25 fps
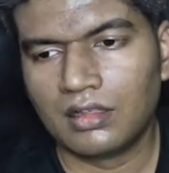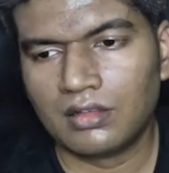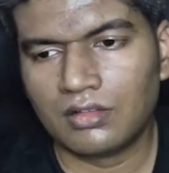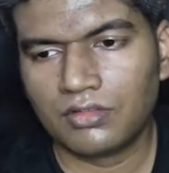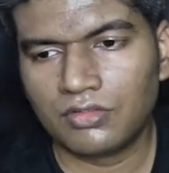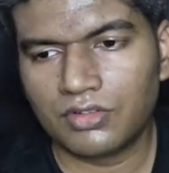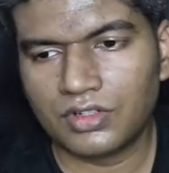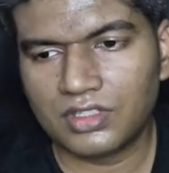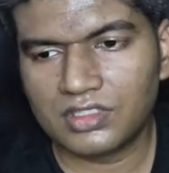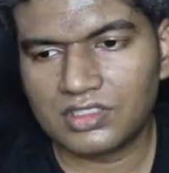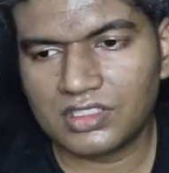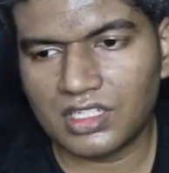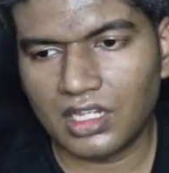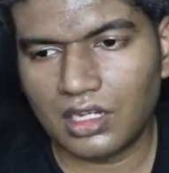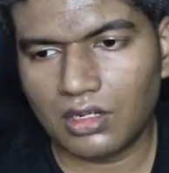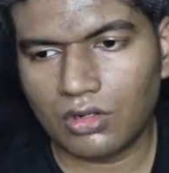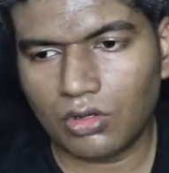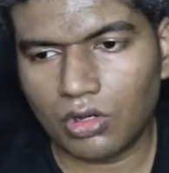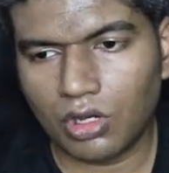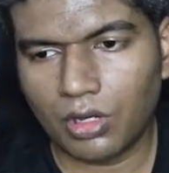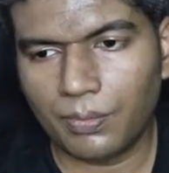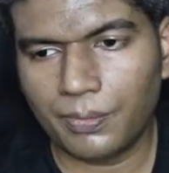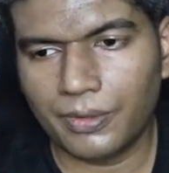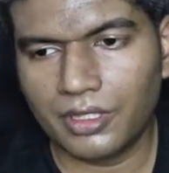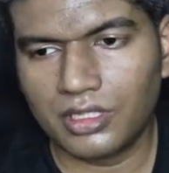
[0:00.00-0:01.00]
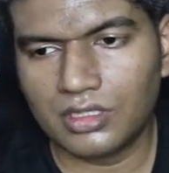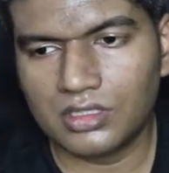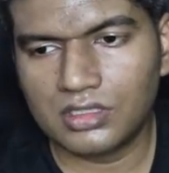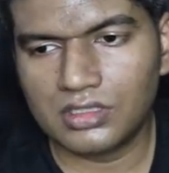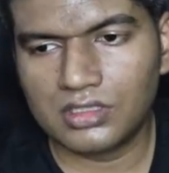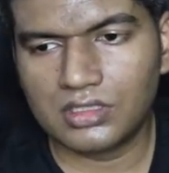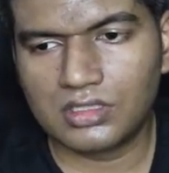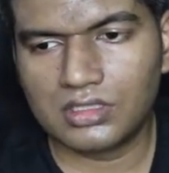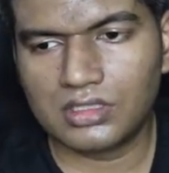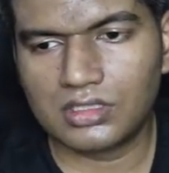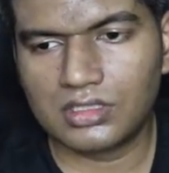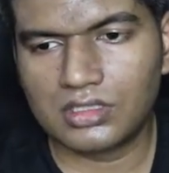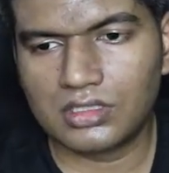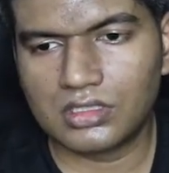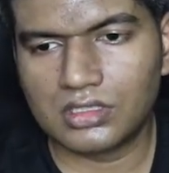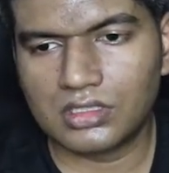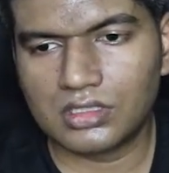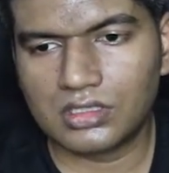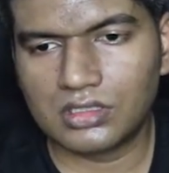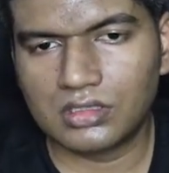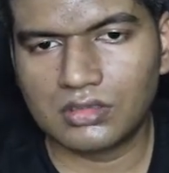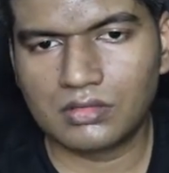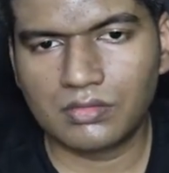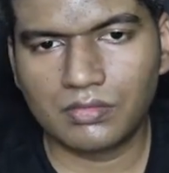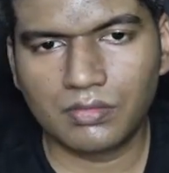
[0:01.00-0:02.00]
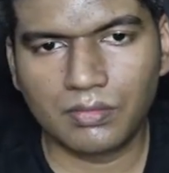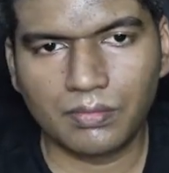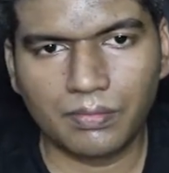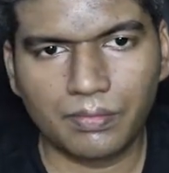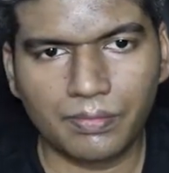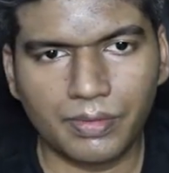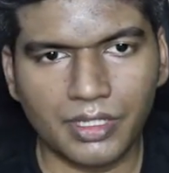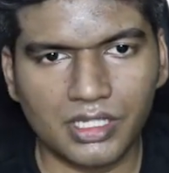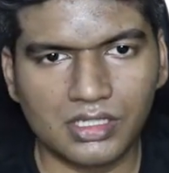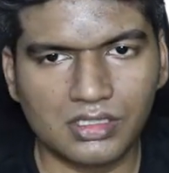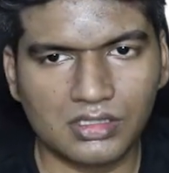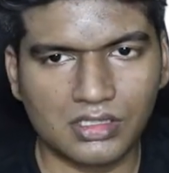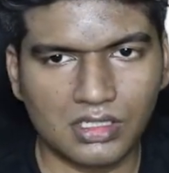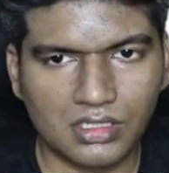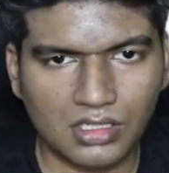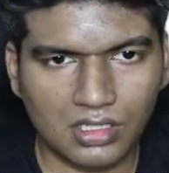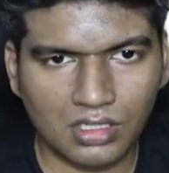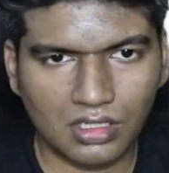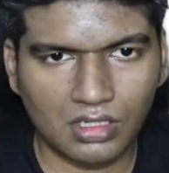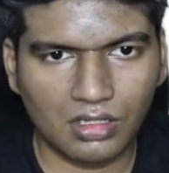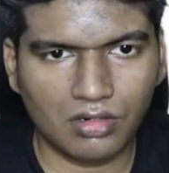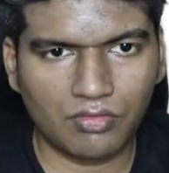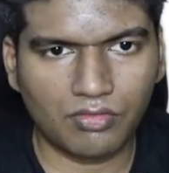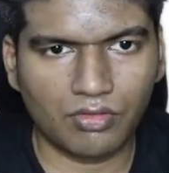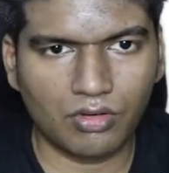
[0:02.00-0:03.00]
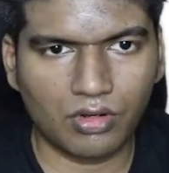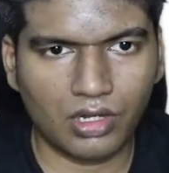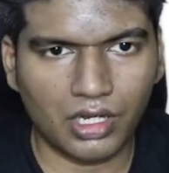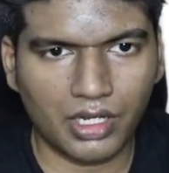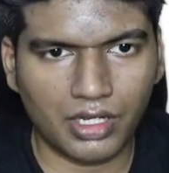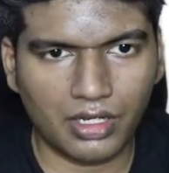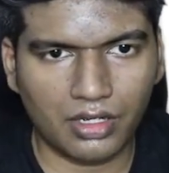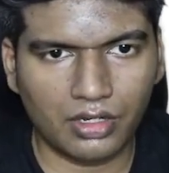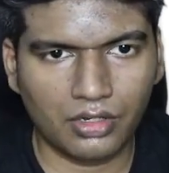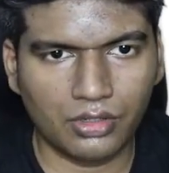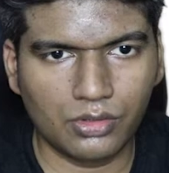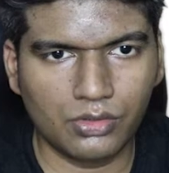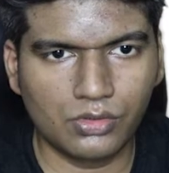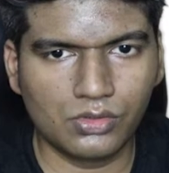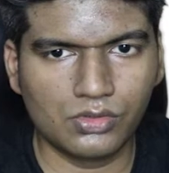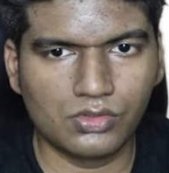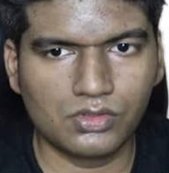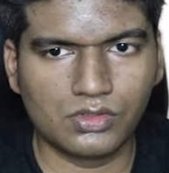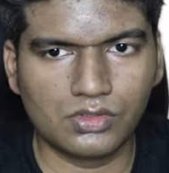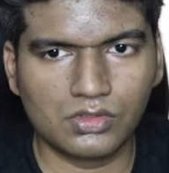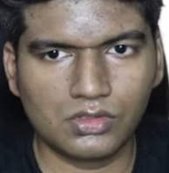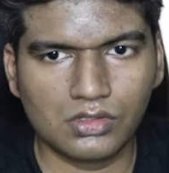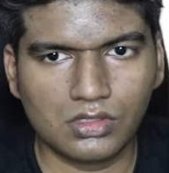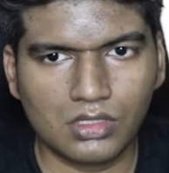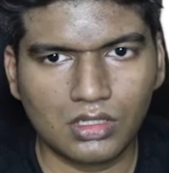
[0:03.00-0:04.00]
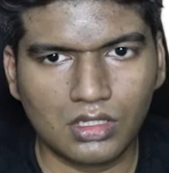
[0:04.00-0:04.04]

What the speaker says: First, I'll copy this, paste it here for later use,